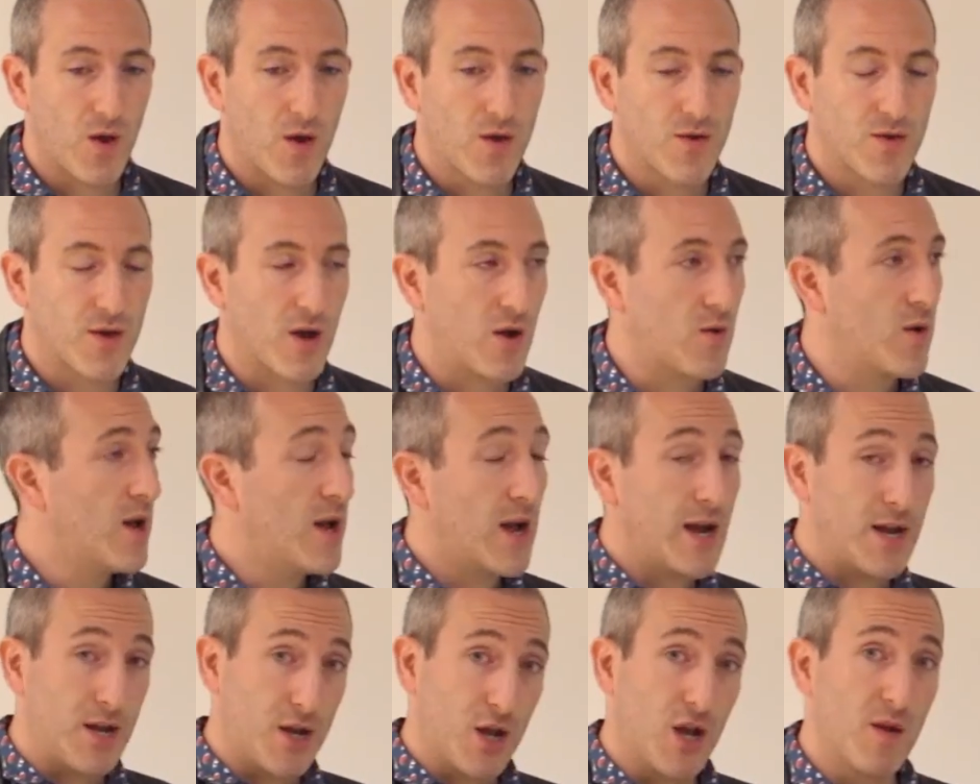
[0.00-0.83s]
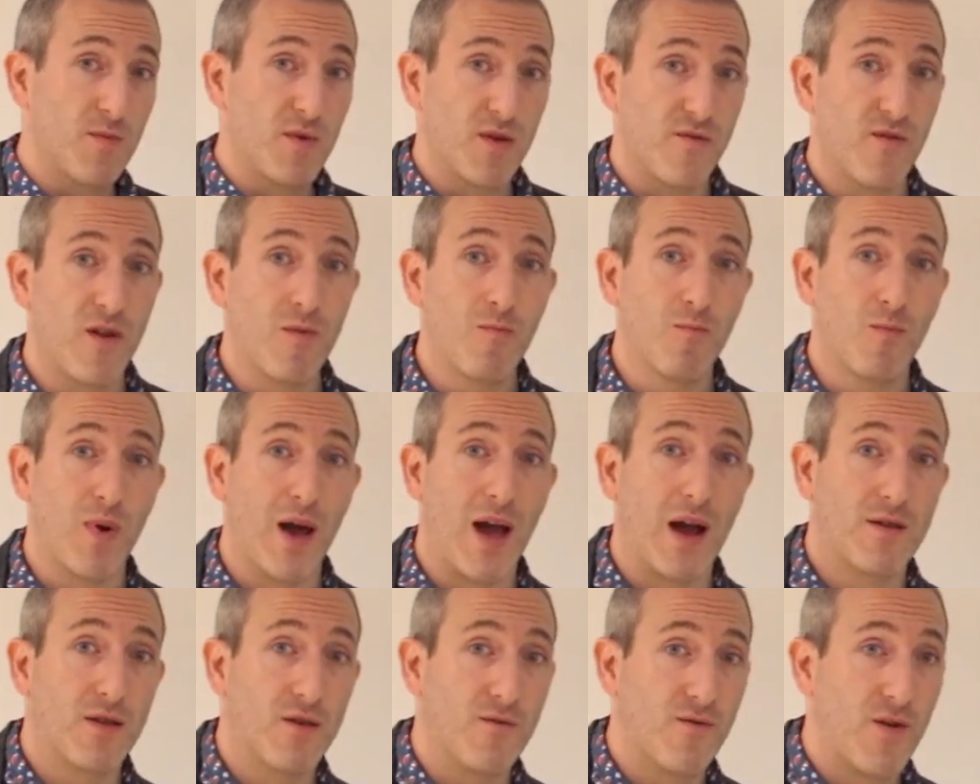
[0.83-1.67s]
So, in terms of
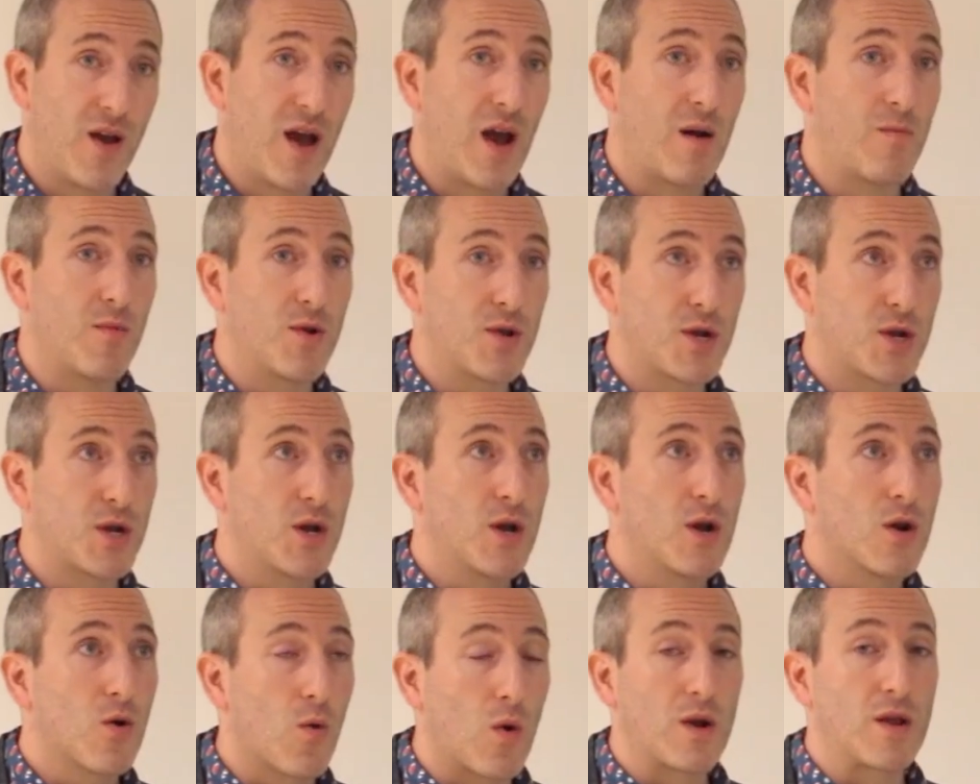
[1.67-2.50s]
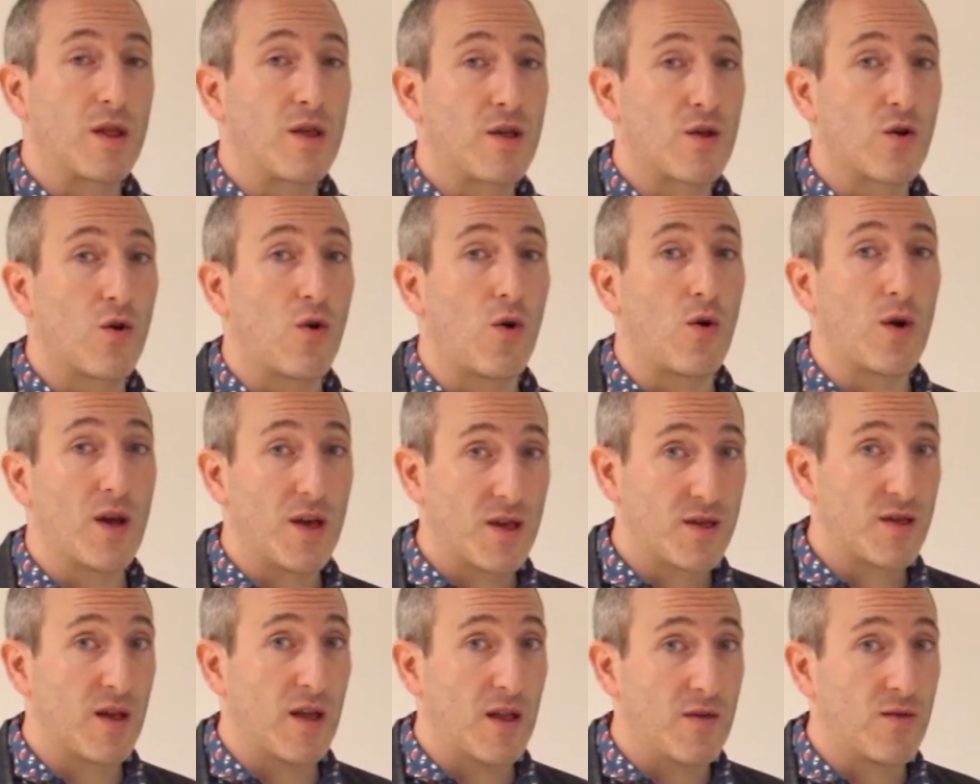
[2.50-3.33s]
impact of how much quality score
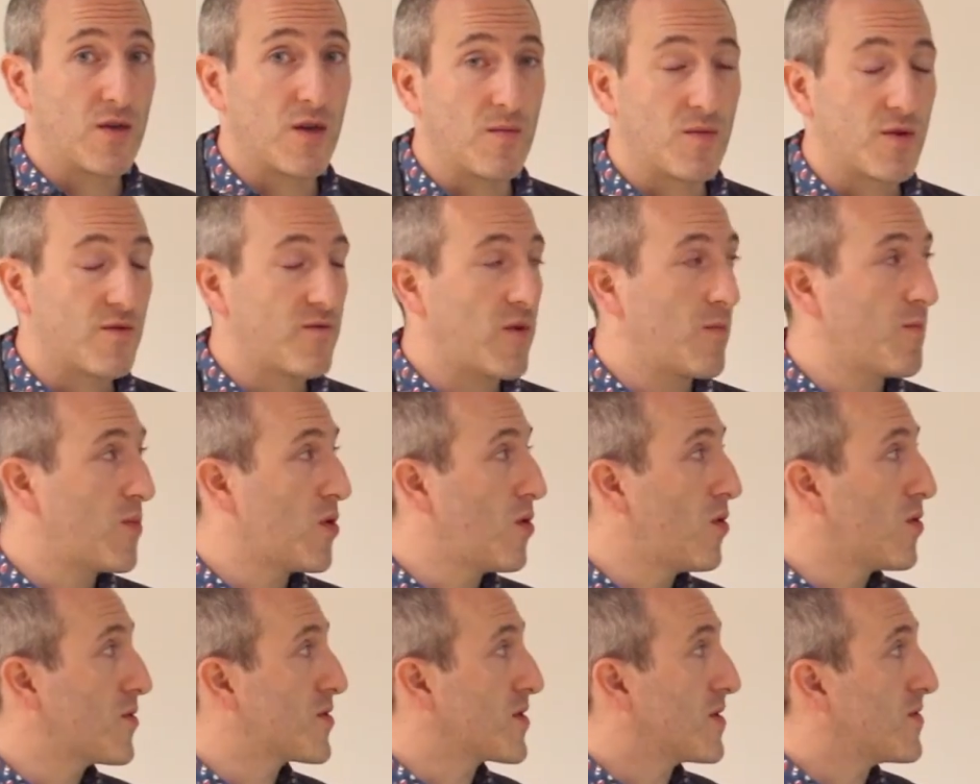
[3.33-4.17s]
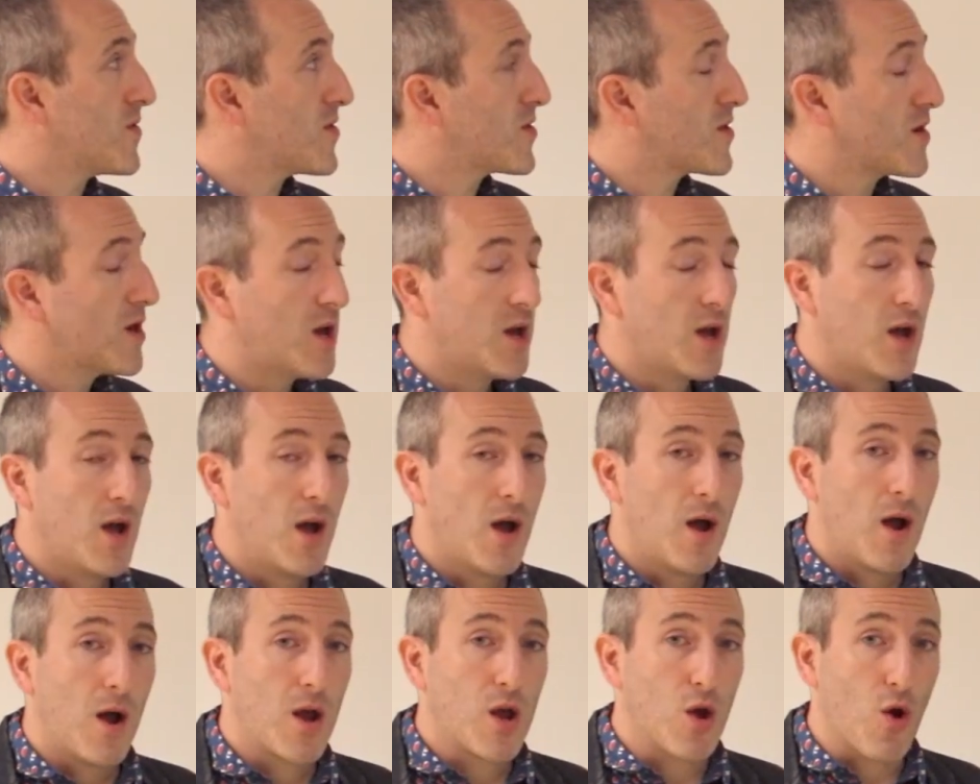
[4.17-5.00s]
is in terms of importance,
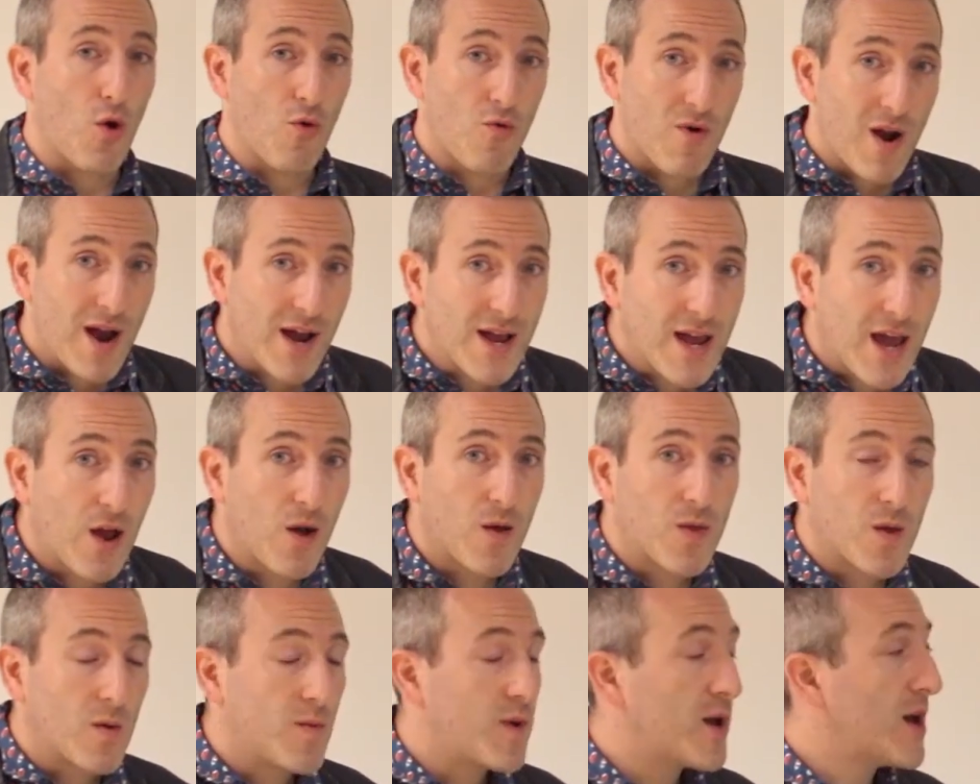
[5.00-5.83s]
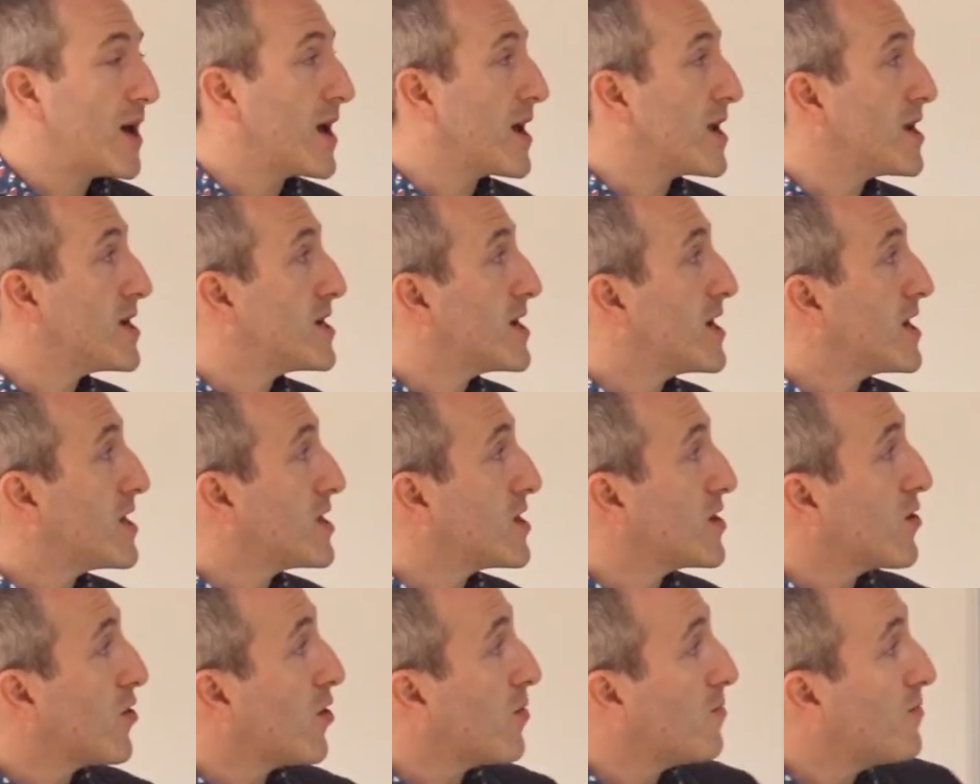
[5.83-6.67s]
your ranking on the page
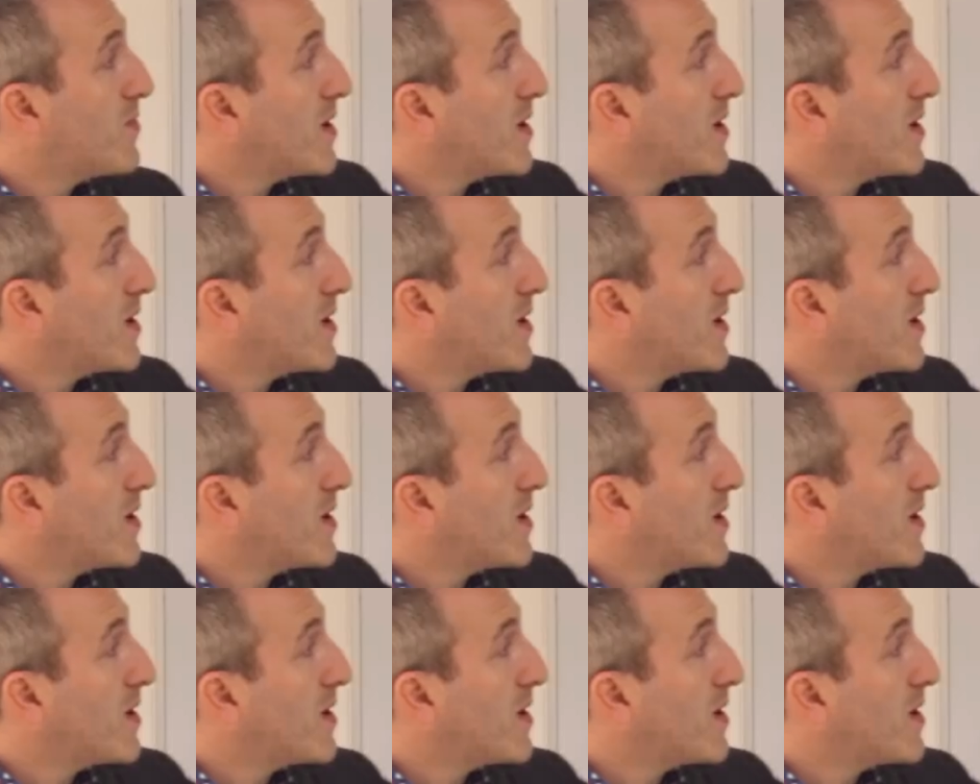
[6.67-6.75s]
is your